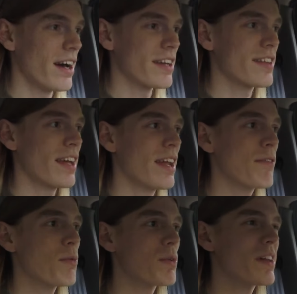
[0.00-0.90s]
because uh, I
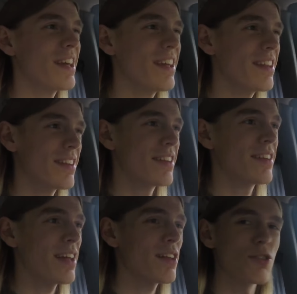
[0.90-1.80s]
never really
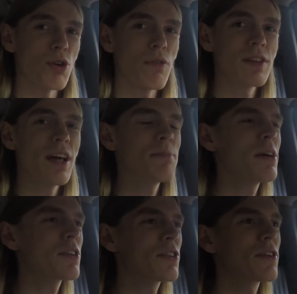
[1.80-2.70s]
daily drove it that
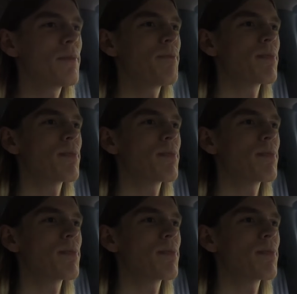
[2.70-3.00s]
much,